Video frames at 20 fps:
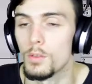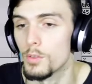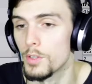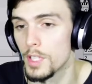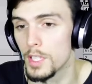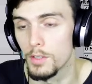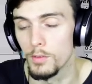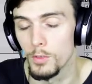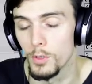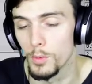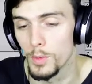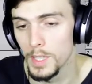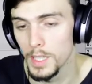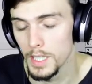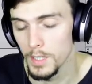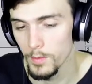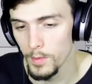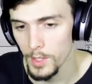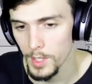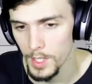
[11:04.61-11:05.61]
thing ruining
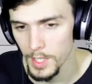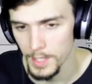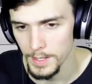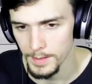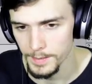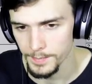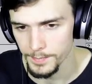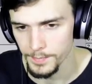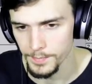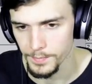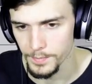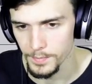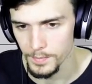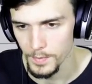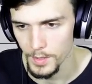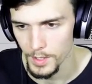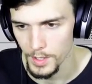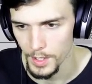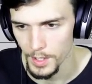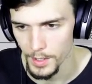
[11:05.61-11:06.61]
everything.
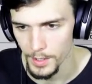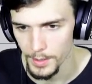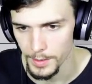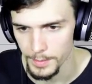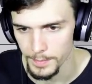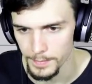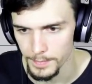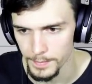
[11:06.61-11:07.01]
So,